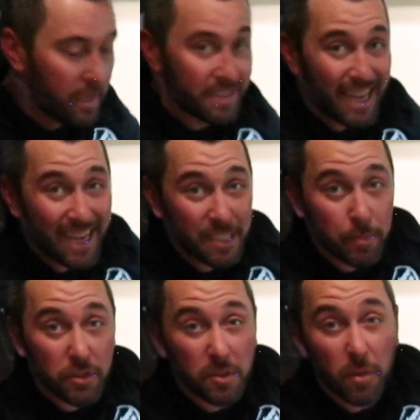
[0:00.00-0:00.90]
say I
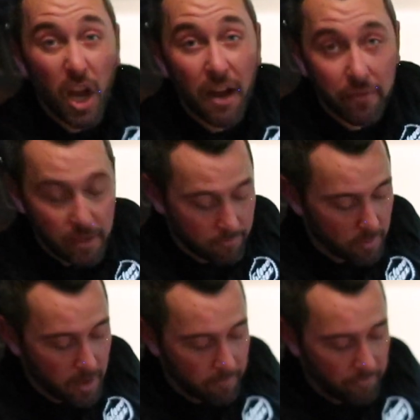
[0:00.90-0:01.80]
spill some coffee,
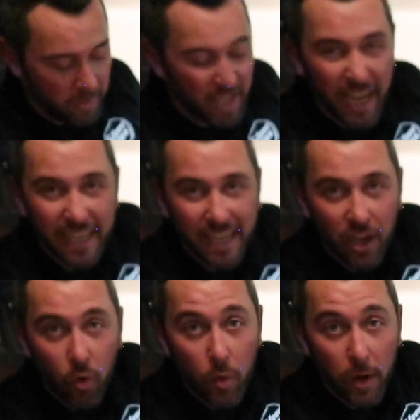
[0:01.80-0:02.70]
right? I need a
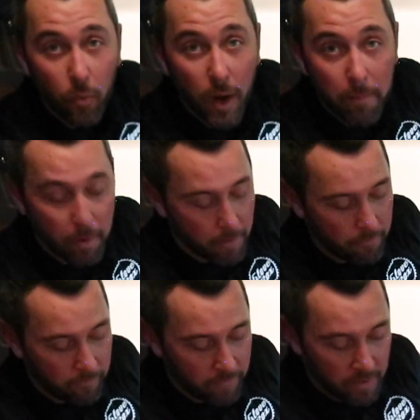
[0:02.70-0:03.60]
quick wipe up.
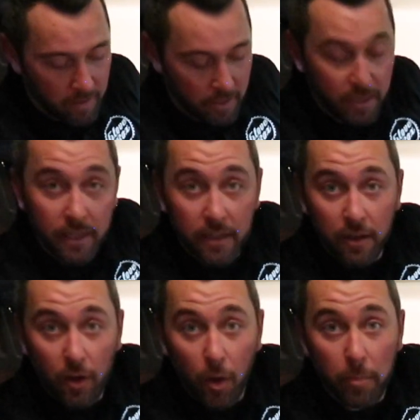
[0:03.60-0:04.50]

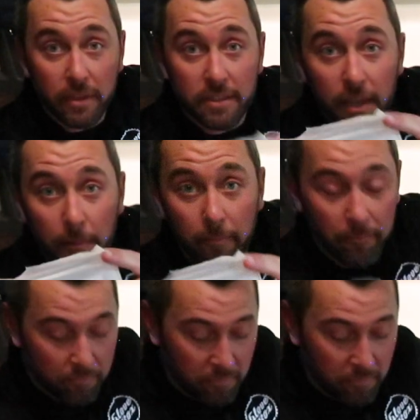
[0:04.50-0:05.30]
Open this up,